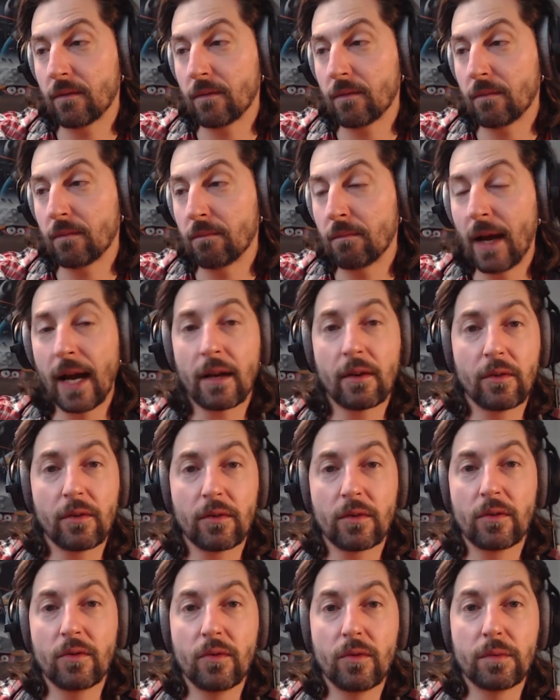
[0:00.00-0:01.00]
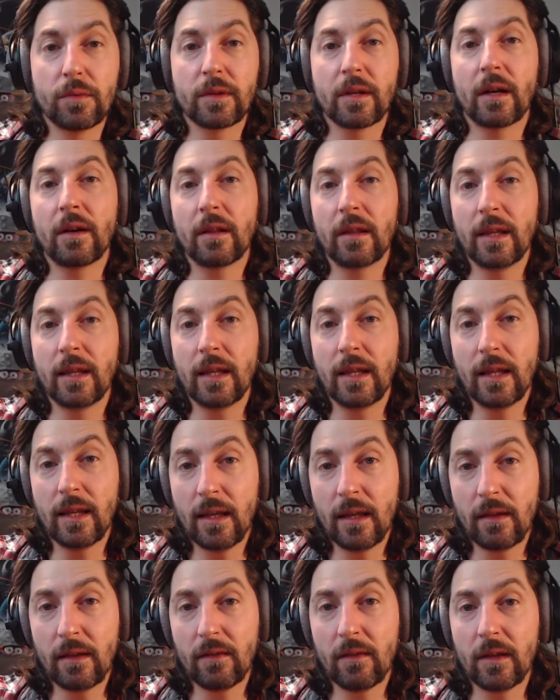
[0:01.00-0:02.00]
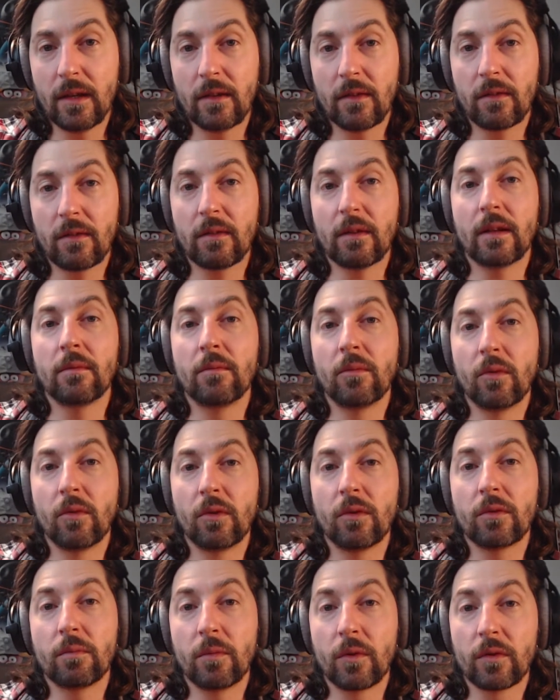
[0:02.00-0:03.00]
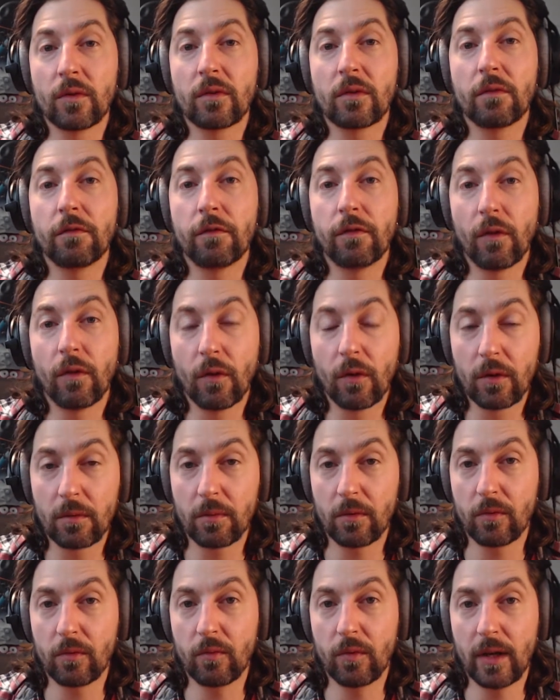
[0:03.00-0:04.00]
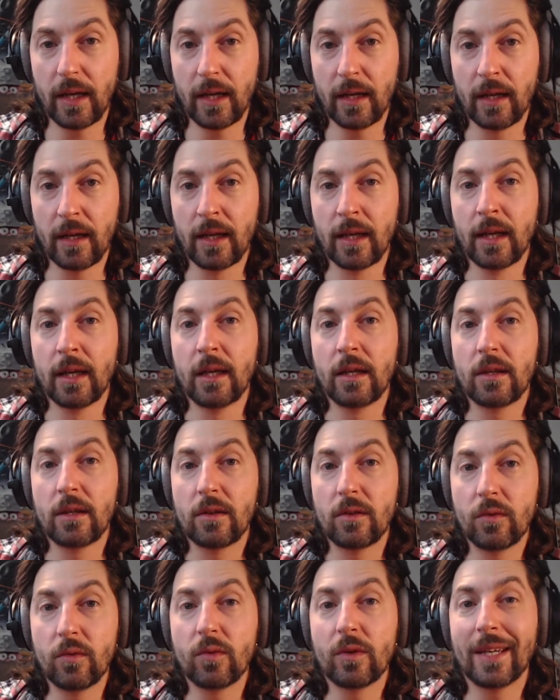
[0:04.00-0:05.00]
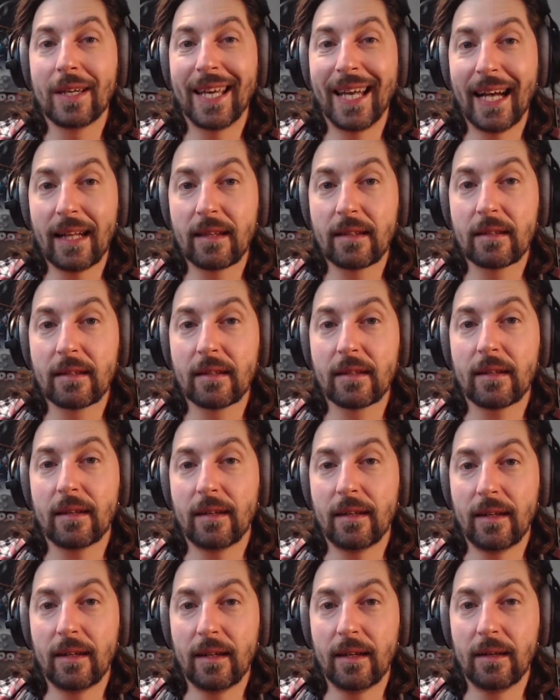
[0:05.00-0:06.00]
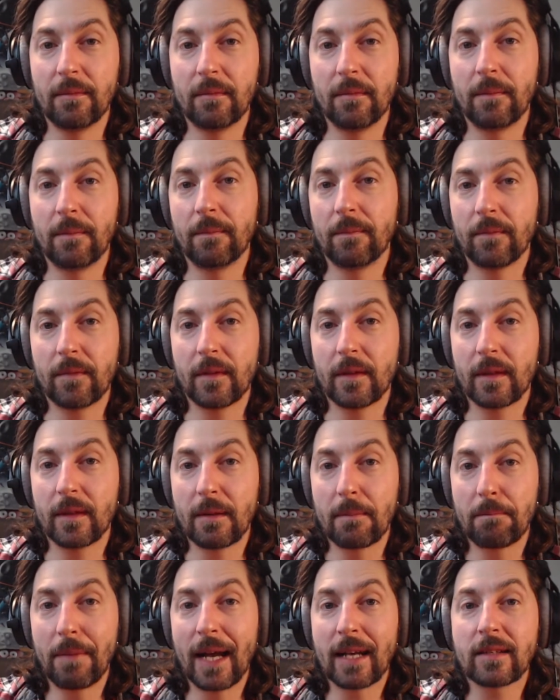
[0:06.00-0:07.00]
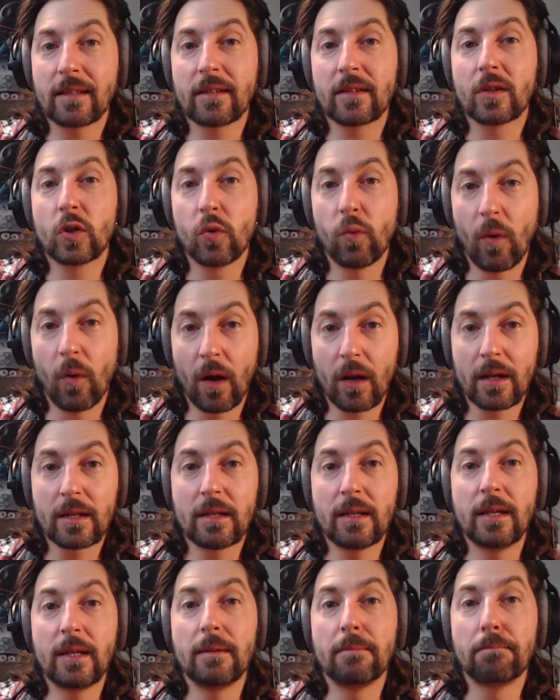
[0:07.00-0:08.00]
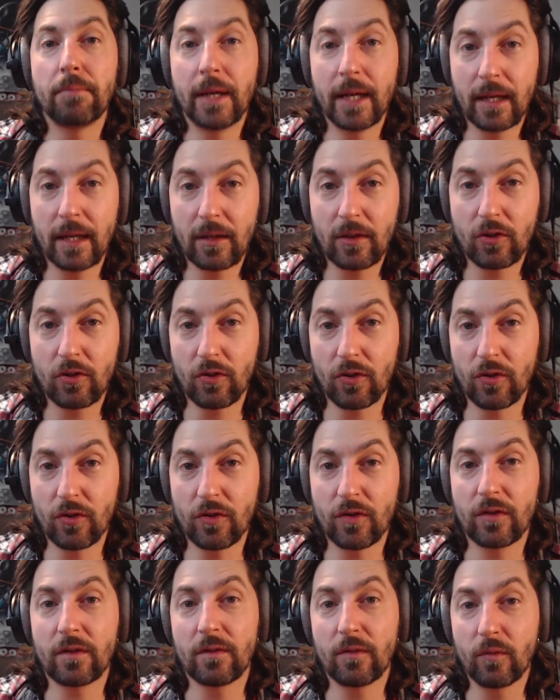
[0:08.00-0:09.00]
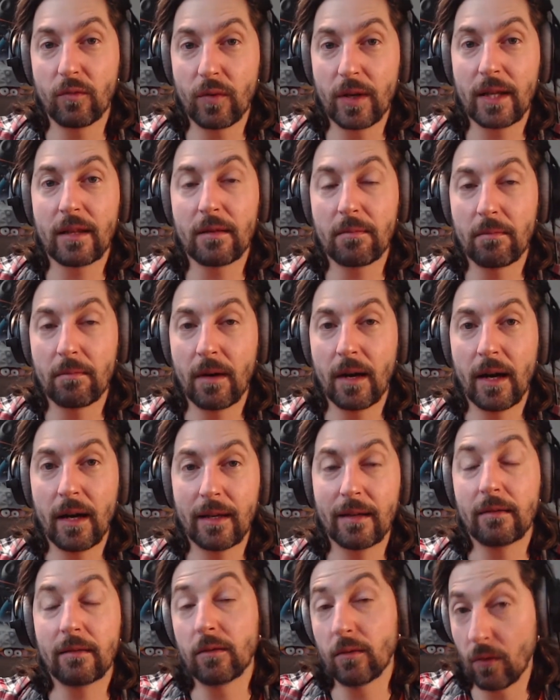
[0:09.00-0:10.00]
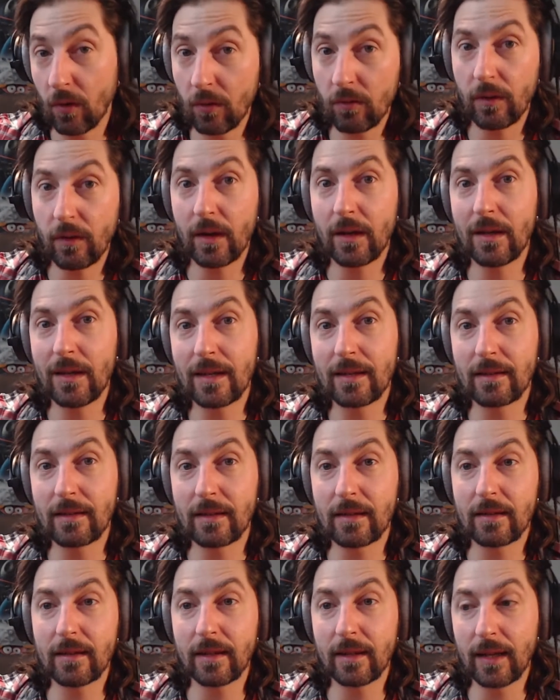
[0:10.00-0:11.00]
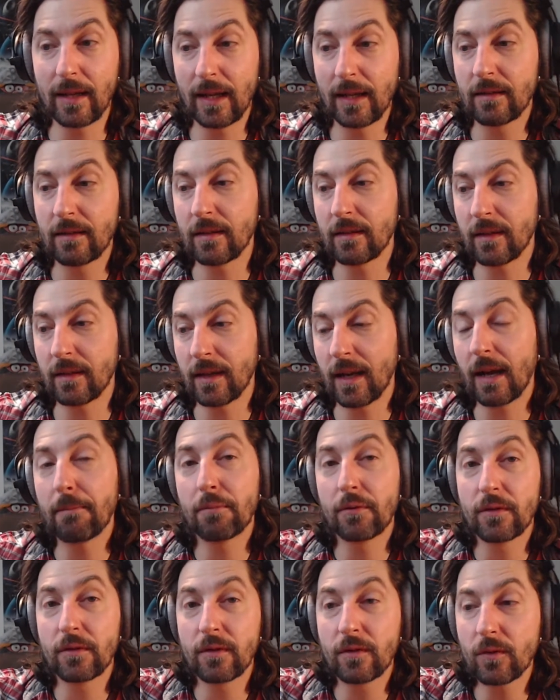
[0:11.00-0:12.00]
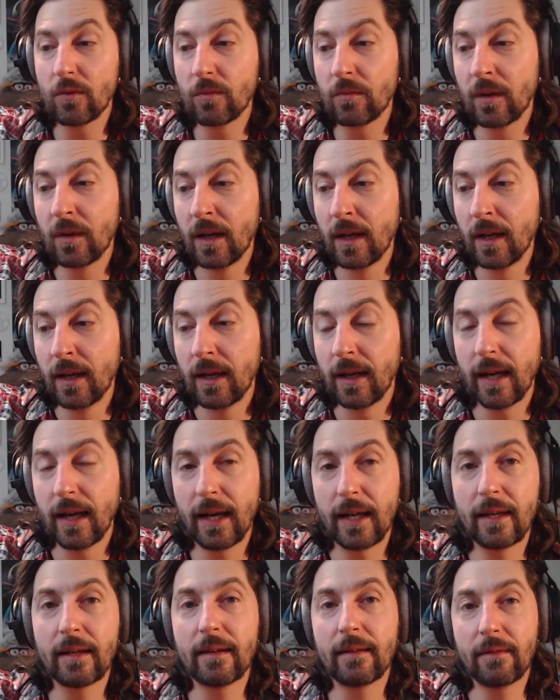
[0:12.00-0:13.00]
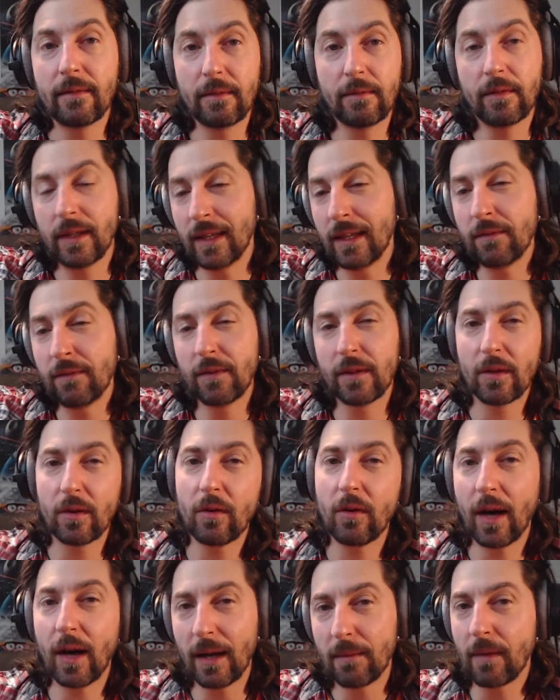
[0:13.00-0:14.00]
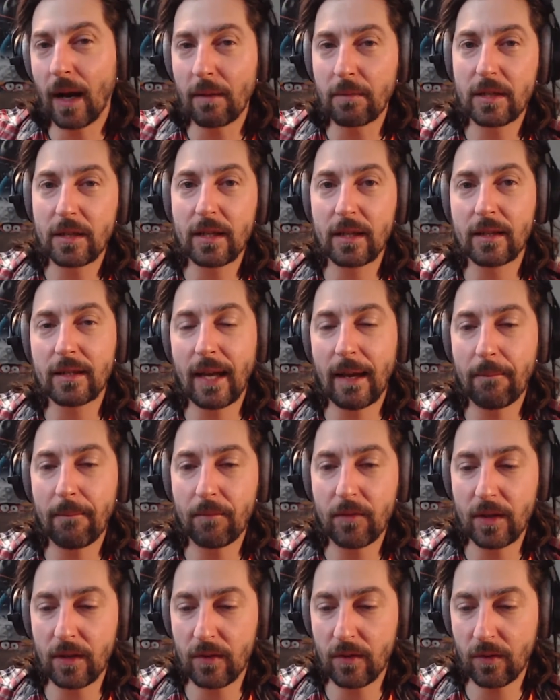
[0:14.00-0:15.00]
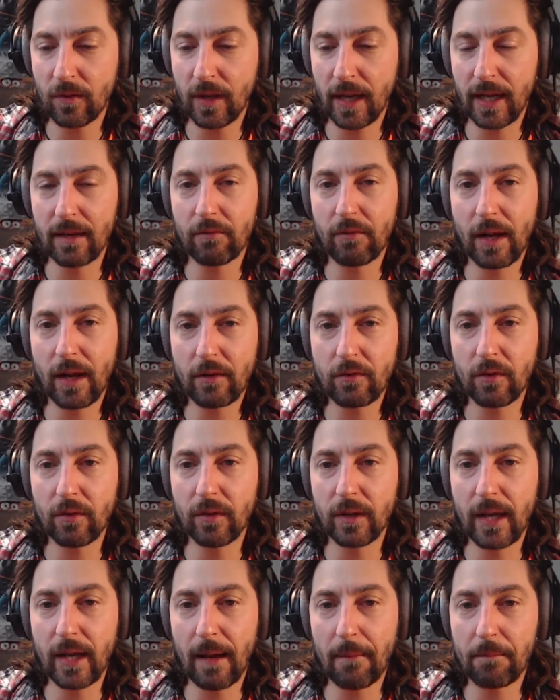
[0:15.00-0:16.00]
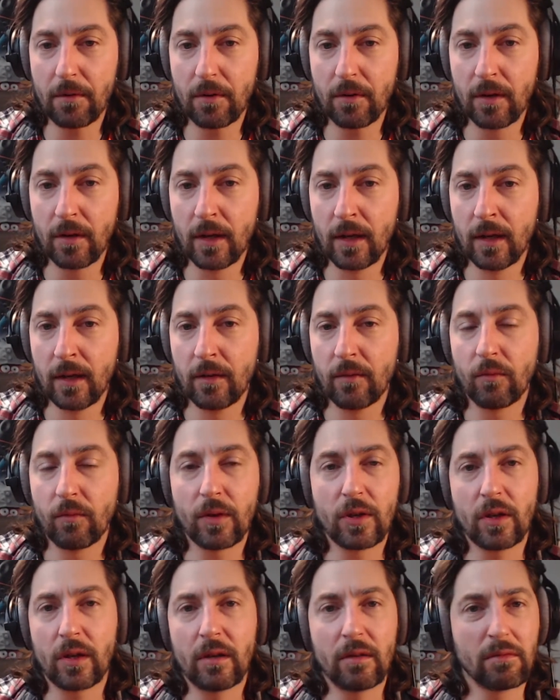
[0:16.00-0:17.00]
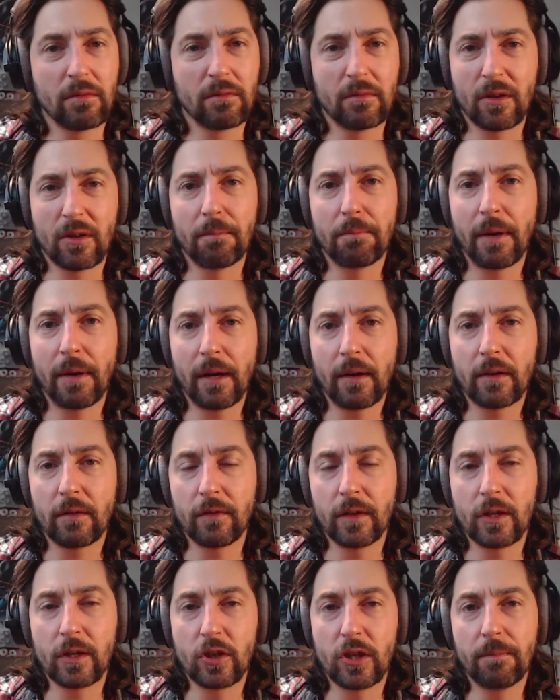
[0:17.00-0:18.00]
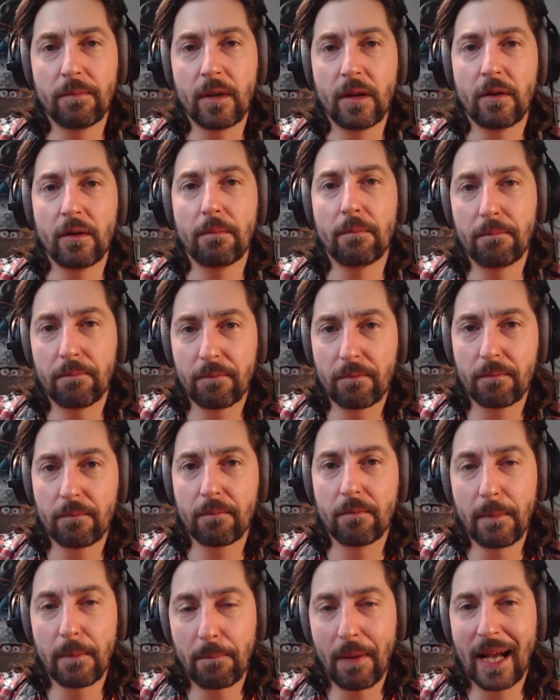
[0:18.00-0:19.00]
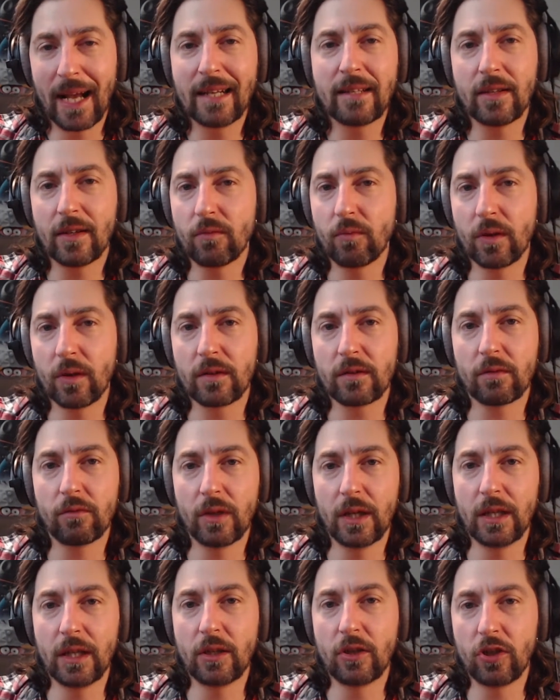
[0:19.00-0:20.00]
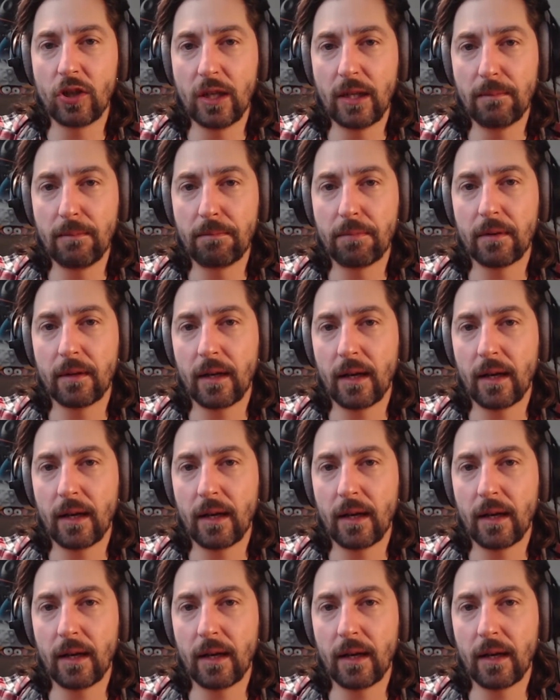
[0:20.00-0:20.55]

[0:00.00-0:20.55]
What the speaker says: Macro tubes are the easiest and most affordable way to get the best quality pictures with my already existing lenses. And I presume, and even though I'm still tempted to get a retro adapter, which are comparatively cheap, the basic ones are really cheap.